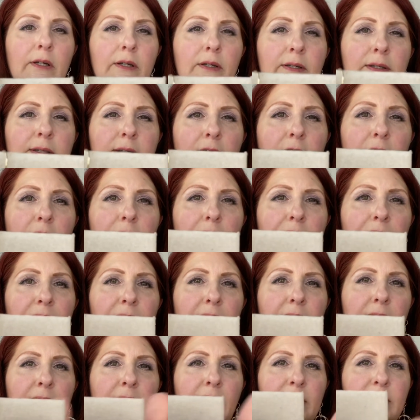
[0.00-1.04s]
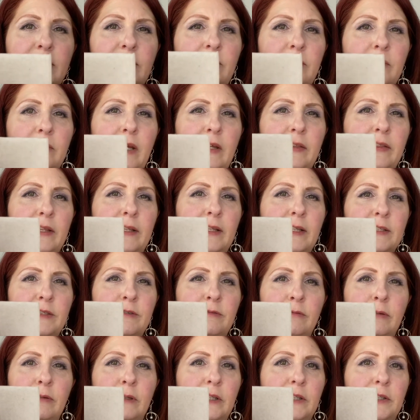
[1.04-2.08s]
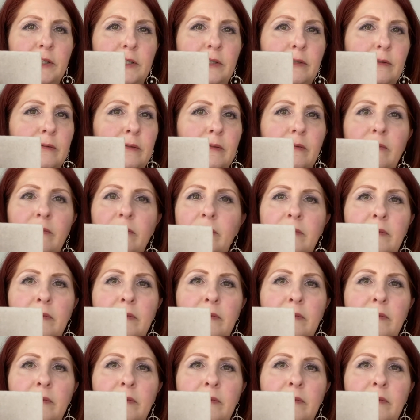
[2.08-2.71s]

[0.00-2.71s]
So I think that's really cute.